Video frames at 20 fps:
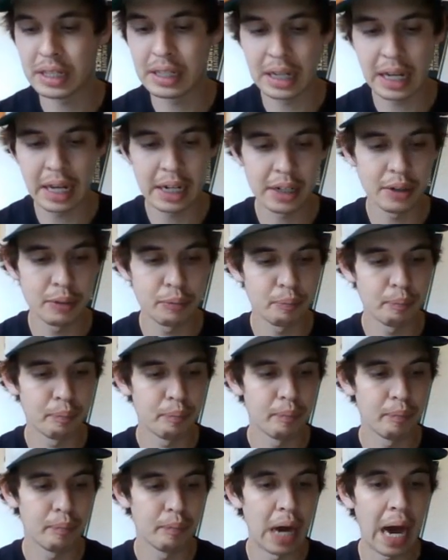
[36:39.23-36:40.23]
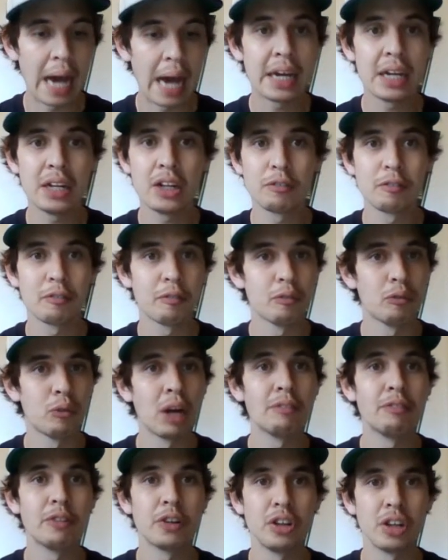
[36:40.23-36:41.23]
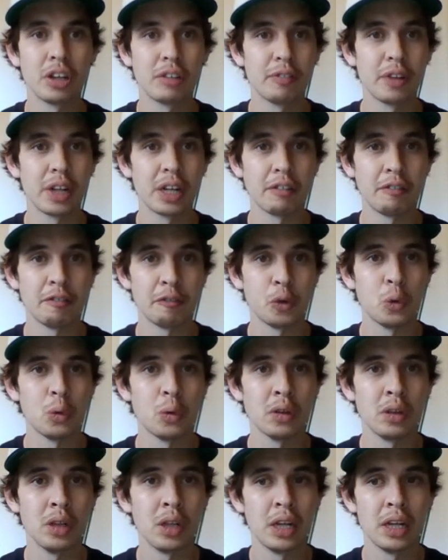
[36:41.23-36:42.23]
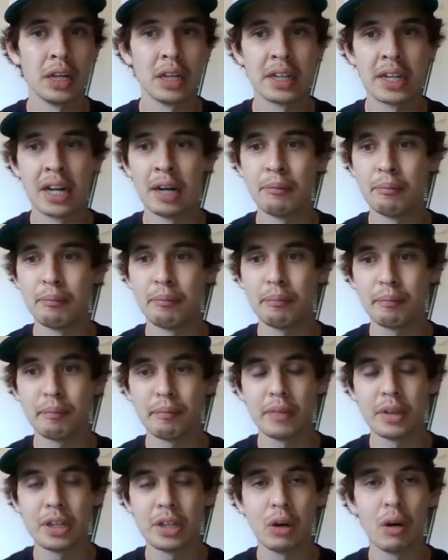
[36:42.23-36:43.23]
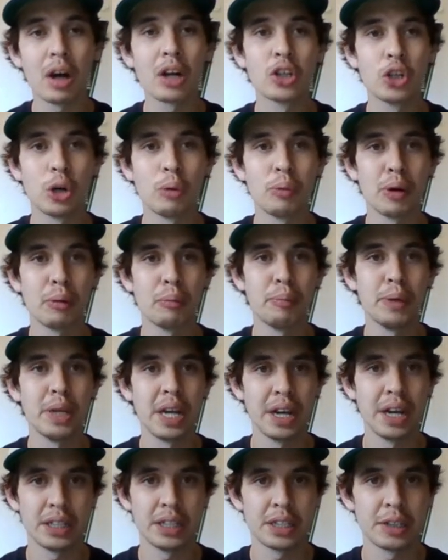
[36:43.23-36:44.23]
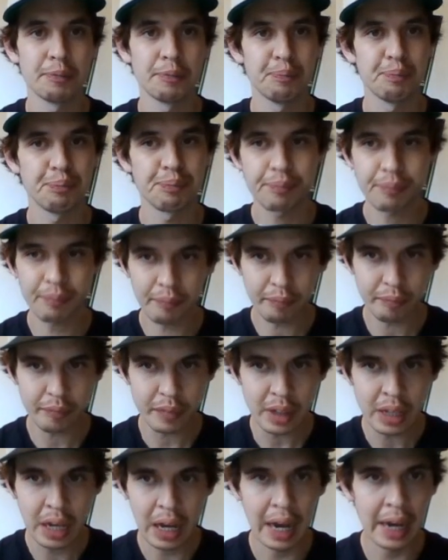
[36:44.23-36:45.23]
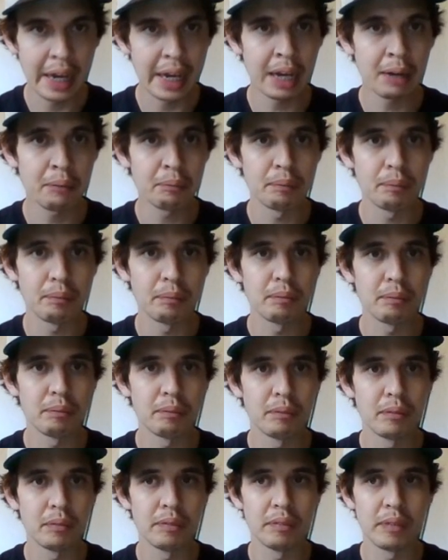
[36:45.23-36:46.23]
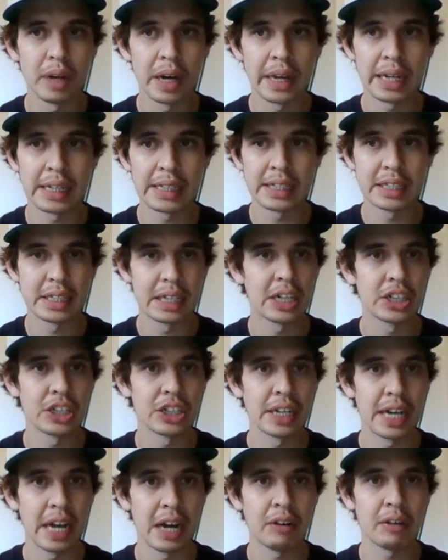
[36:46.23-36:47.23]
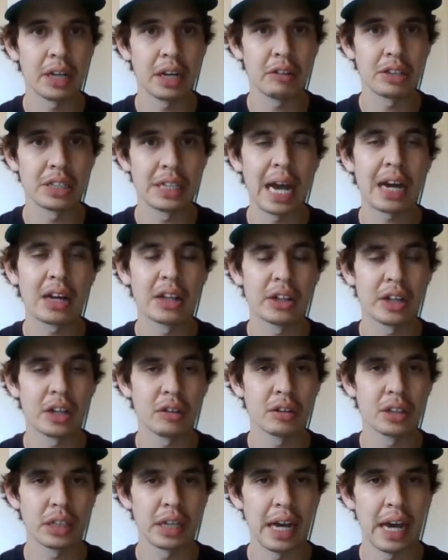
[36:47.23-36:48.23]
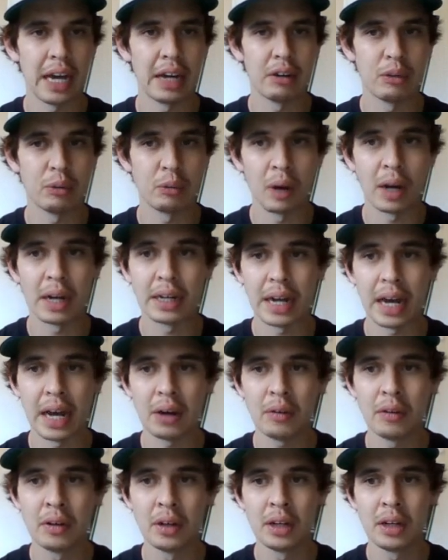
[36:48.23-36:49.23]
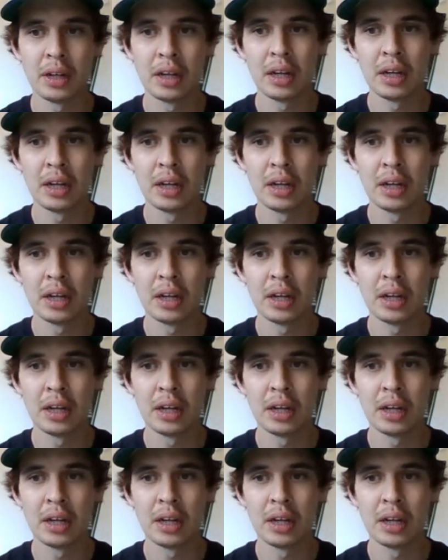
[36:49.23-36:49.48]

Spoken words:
And I could rightfully look like a fool come October, because I am, I guess, essentially counting out Zach Collaros right now.